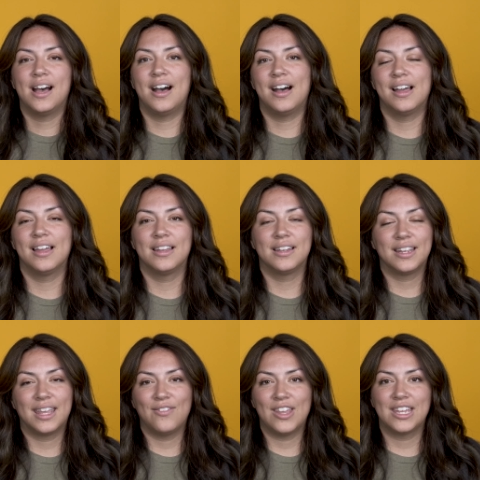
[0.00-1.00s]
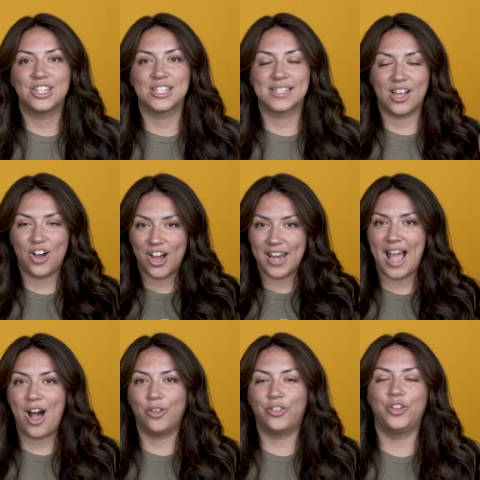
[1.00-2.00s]
uh, giving is just on
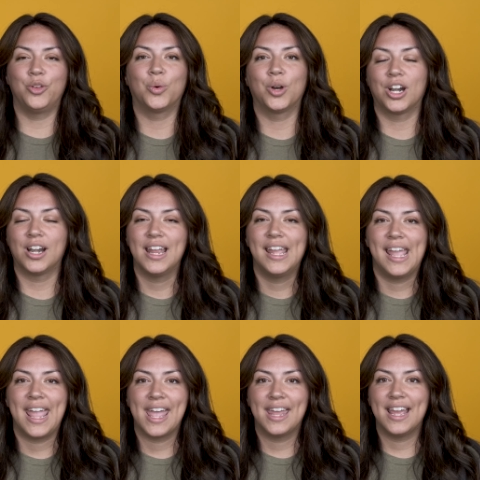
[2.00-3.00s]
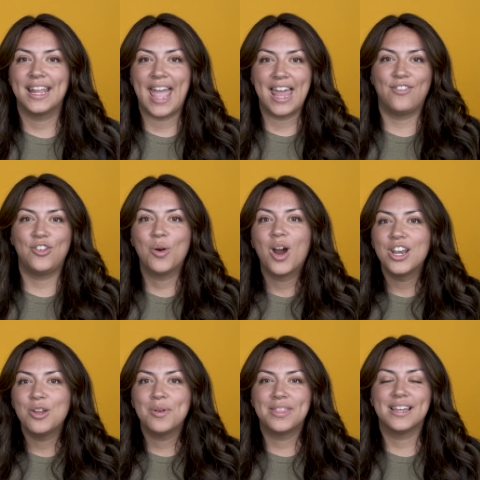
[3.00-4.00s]
out the door and again if you are
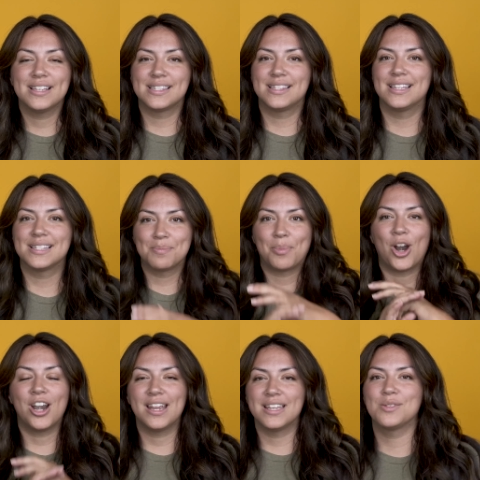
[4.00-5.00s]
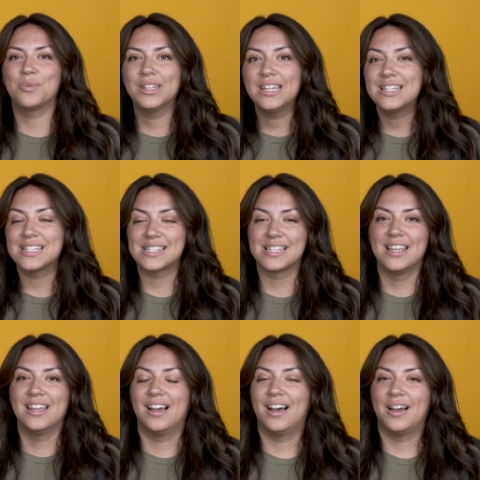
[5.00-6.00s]
new with us this part is really just
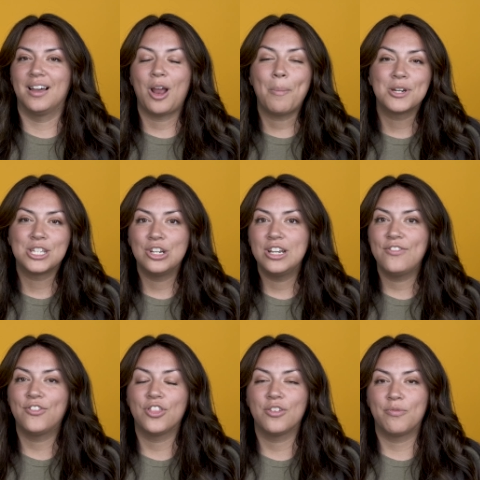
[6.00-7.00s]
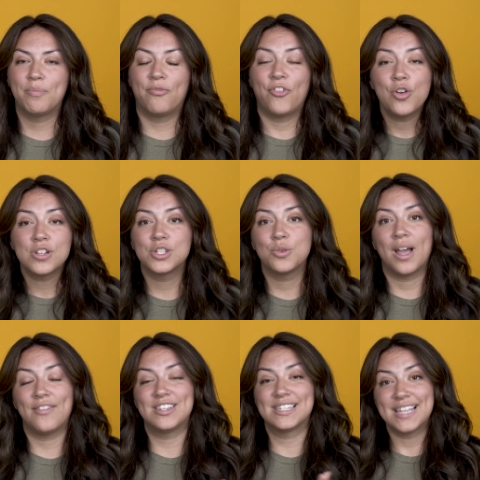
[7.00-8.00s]
uh, an opportunity for the folks who
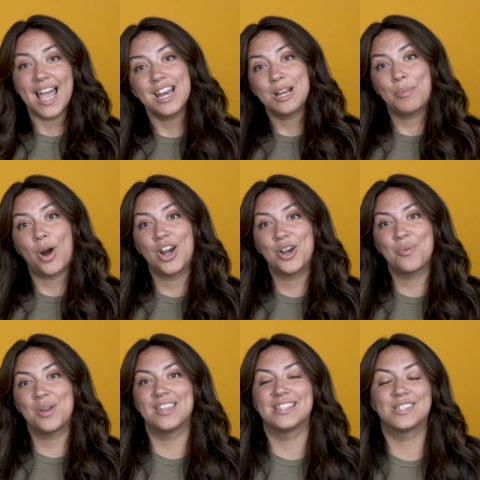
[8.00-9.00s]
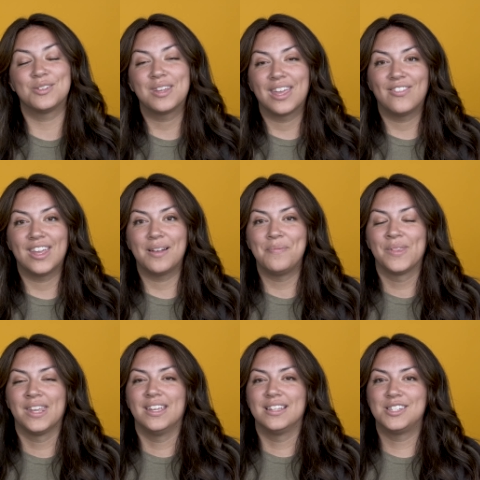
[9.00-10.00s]
have decided to partner with us through giving
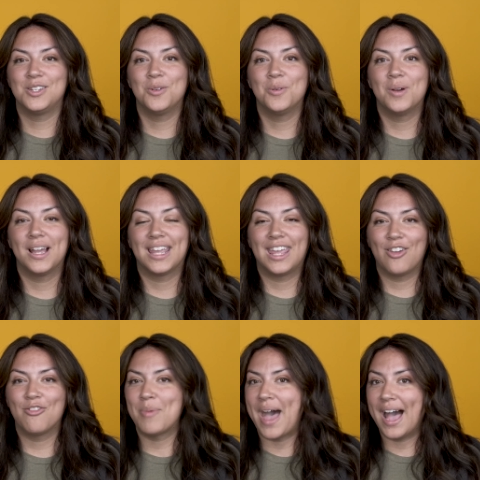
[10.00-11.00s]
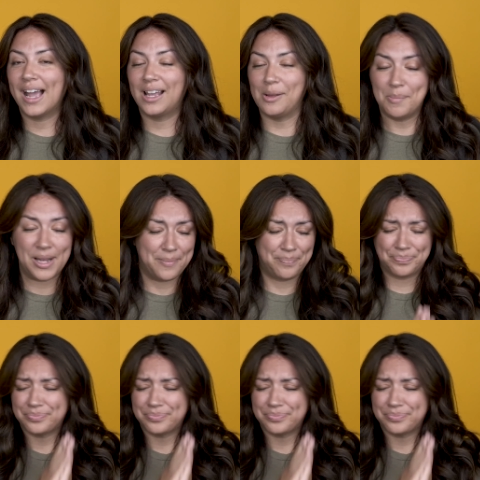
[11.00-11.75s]
to give back but